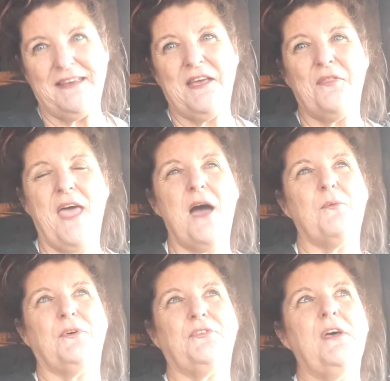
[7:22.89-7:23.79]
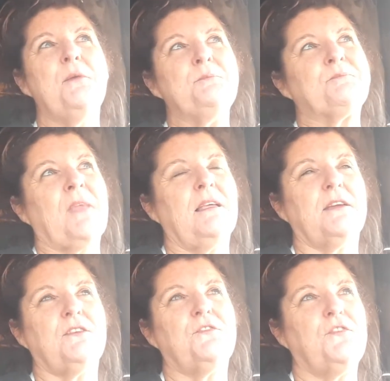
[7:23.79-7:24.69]
And that was
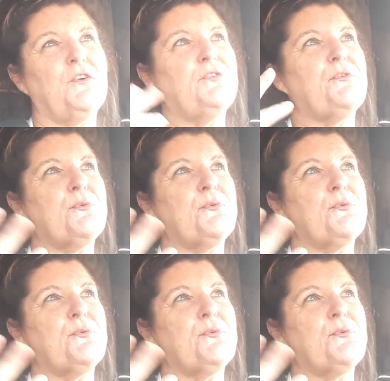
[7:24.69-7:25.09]
like the first